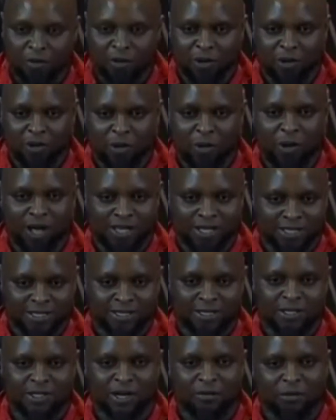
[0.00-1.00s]
will be
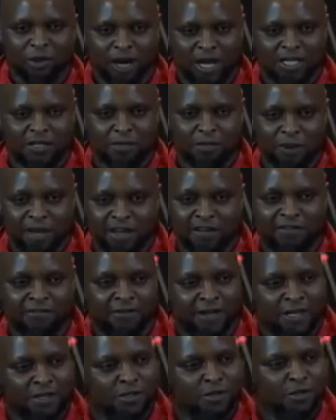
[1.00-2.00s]
nuanced. So I'm going to
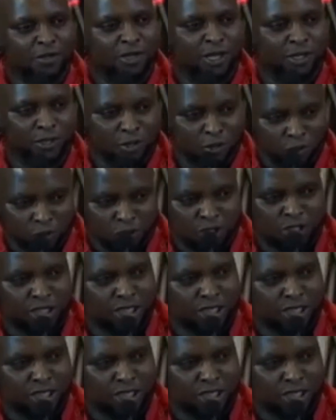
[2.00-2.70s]
speak first to the